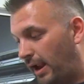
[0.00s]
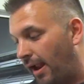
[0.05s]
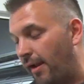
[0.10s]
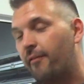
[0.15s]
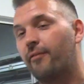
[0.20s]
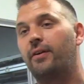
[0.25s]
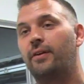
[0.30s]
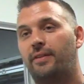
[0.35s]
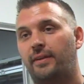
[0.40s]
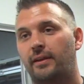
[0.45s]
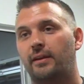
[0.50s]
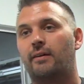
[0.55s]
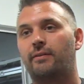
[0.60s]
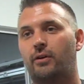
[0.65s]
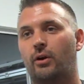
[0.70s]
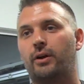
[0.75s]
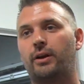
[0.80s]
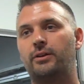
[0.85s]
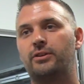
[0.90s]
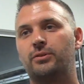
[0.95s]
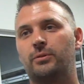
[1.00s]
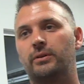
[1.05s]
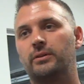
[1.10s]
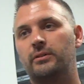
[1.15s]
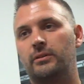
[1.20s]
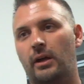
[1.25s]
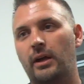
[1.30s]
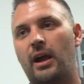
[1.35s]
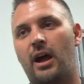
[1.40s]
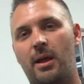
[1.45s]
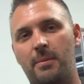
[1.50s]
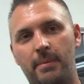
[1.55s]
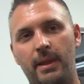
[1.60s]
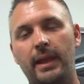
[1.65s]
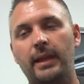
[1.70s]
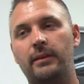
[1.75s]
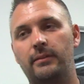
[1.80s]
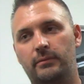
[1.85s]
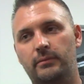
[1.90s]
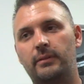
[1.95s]
Everything I've got into it. I
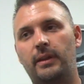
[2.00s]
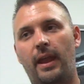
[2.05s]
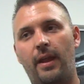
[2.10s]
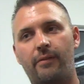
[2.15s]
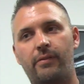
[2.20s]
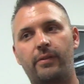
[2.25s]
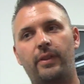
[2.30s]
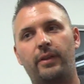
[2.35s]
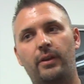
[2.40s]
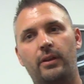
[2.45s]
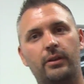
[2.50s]
mean, everything